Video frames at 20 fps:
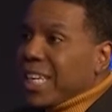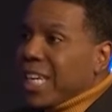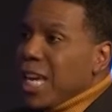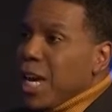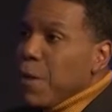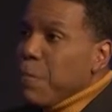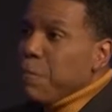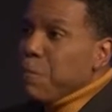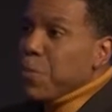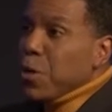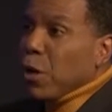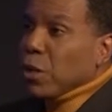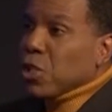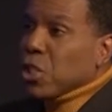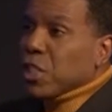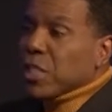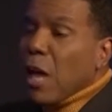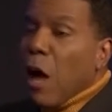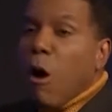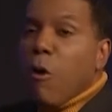keep
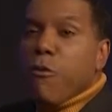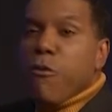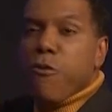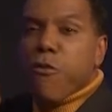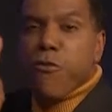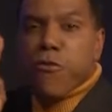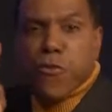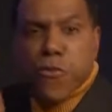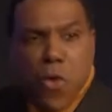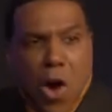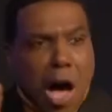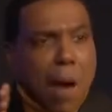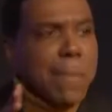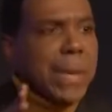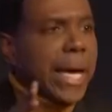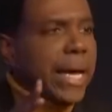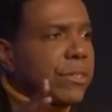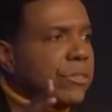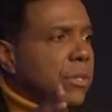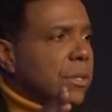yourself
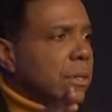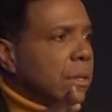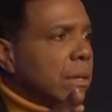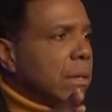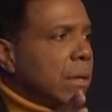from it.